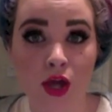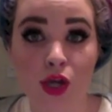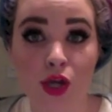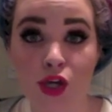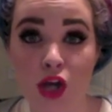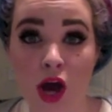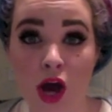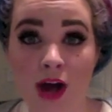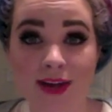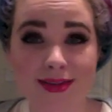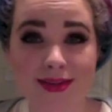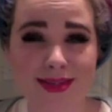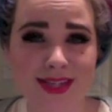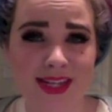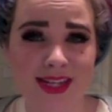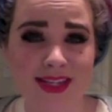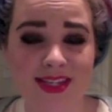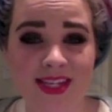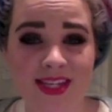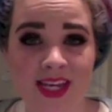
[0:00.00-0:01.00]
not
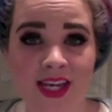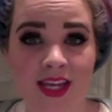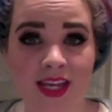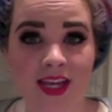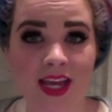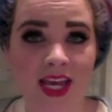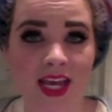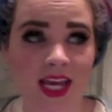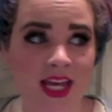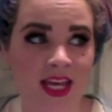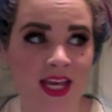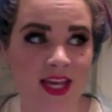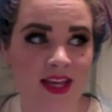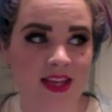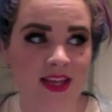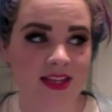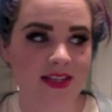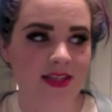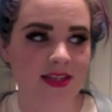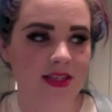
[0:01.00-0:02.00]
sensing
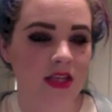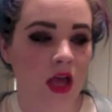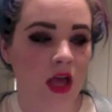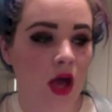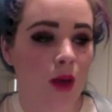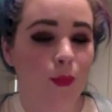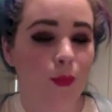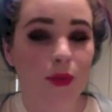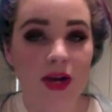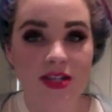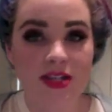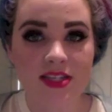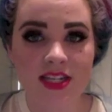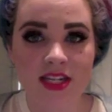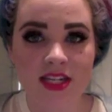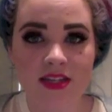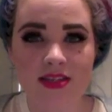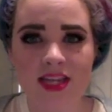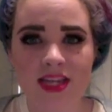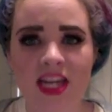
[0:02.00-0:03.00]
his presence.